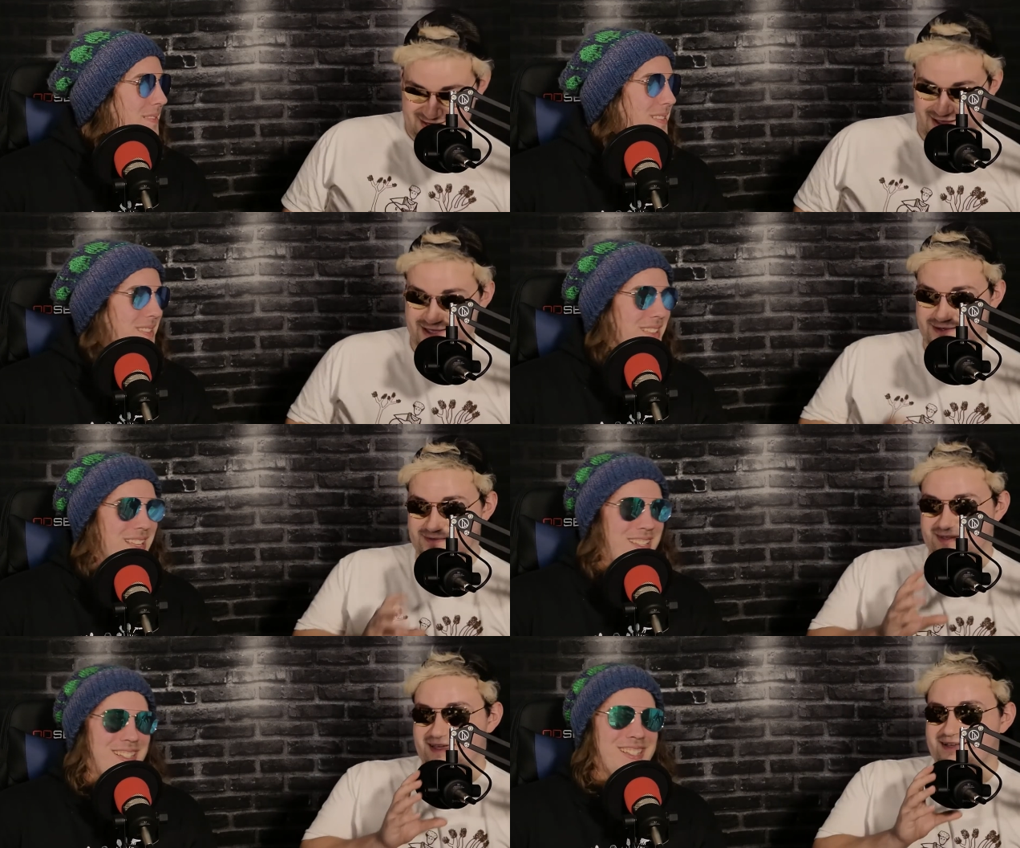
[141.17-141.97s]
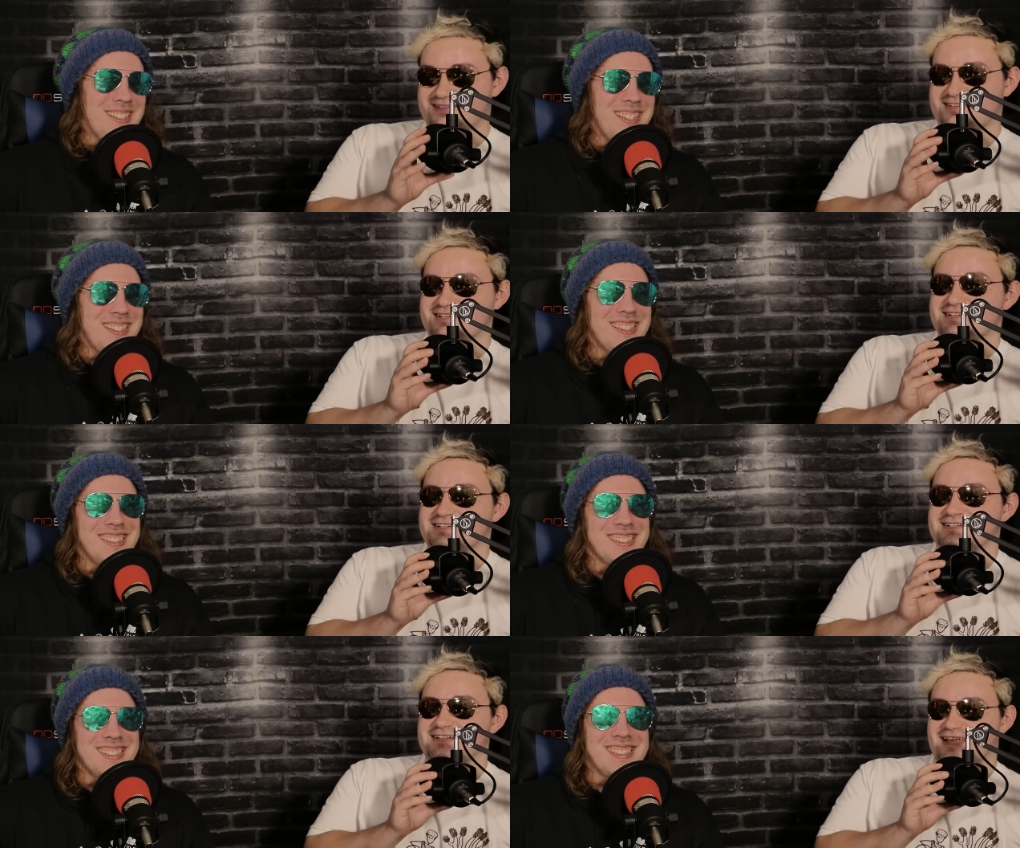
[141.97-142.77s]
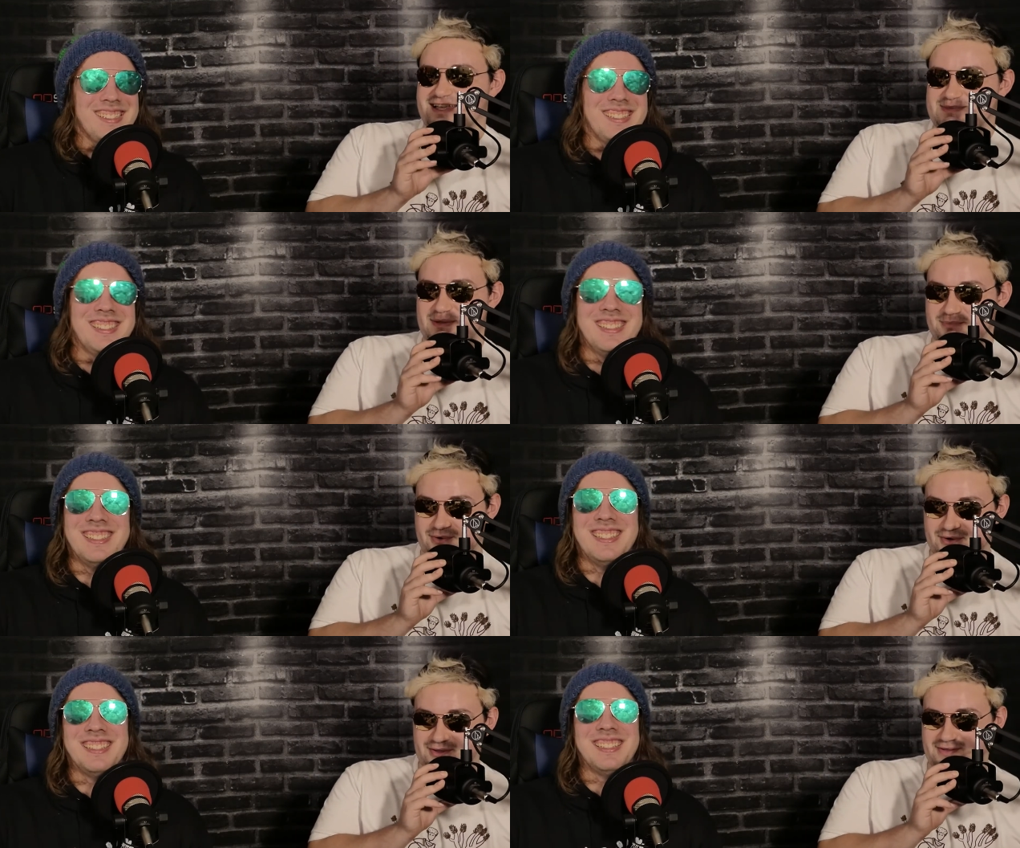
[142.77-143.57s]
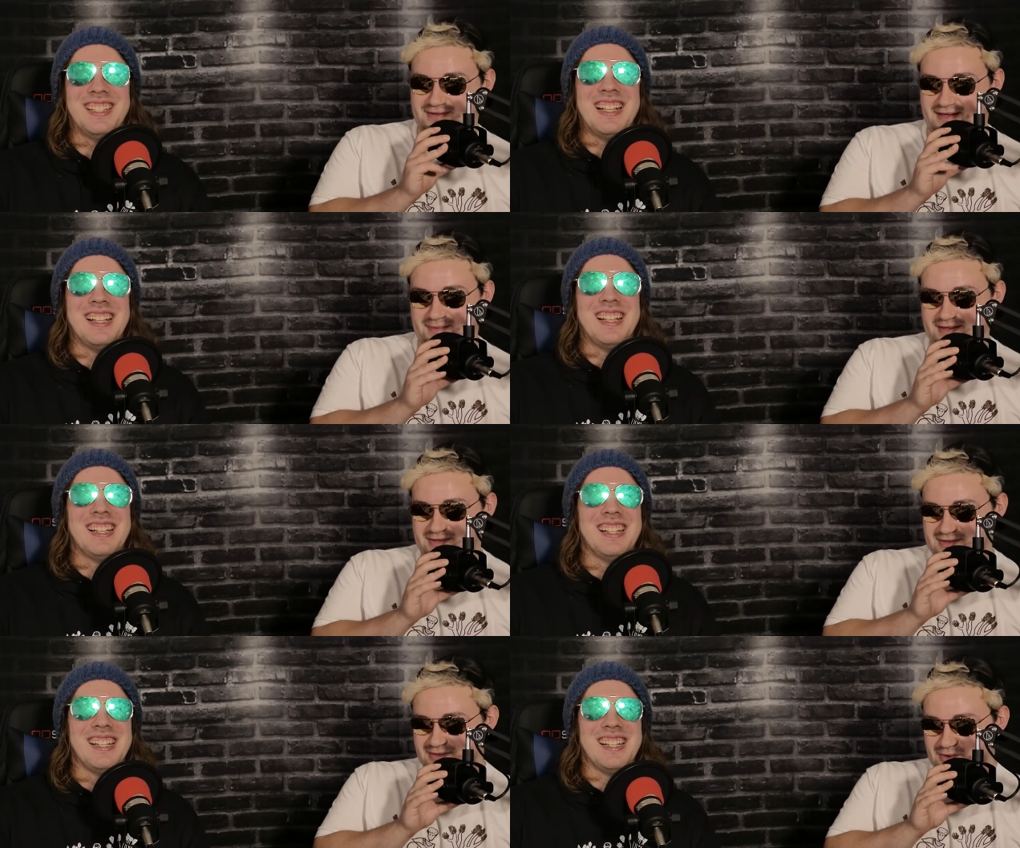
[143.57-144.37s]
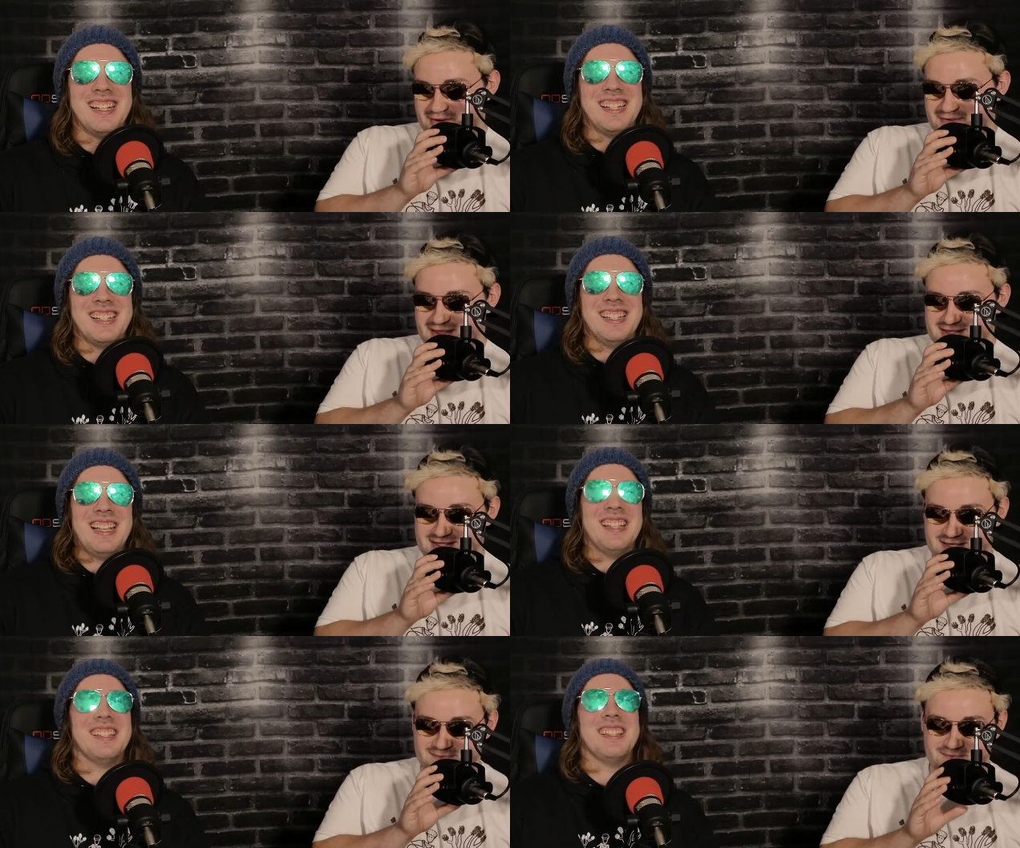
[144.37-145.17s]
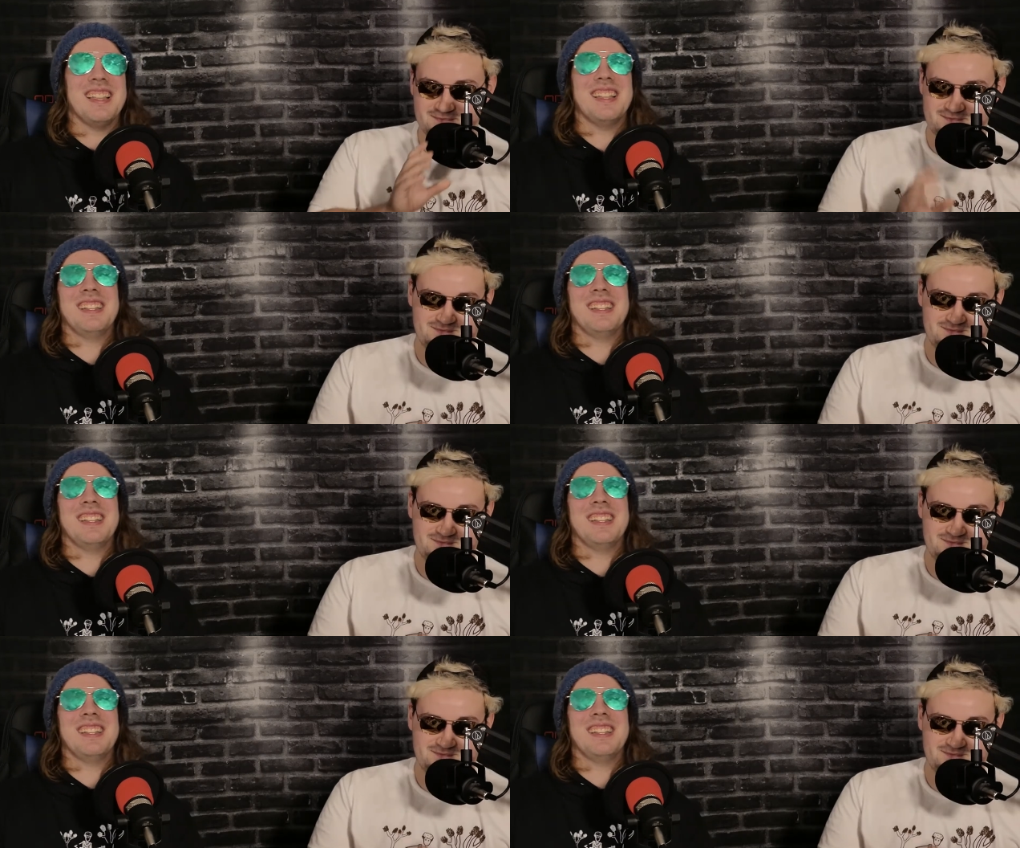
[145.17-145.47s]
Speaker 1: Yeah. yeah. it's been brutal. I mean, good Lord, that team,